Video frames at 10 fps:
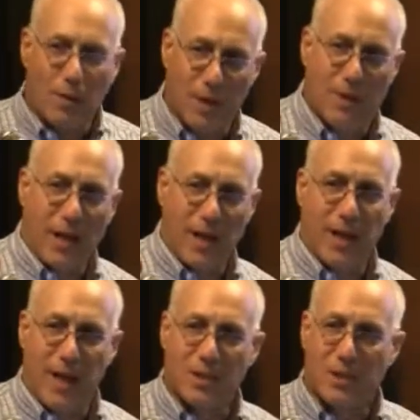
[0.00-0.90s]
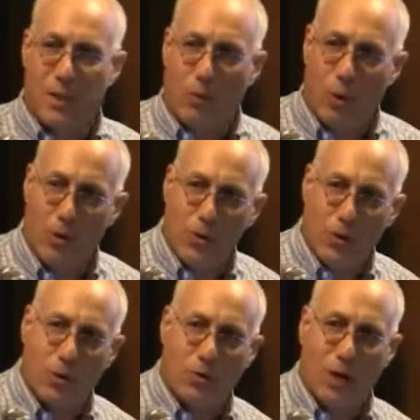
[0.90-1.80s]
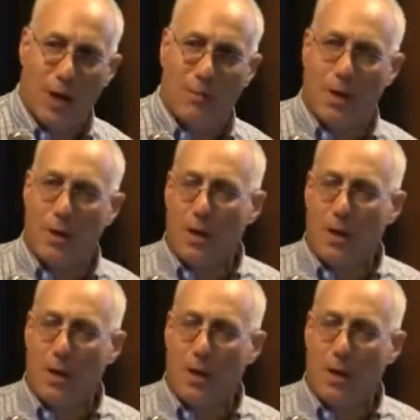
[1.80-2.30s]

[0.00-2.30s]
I'm going to take a guess that what you're describing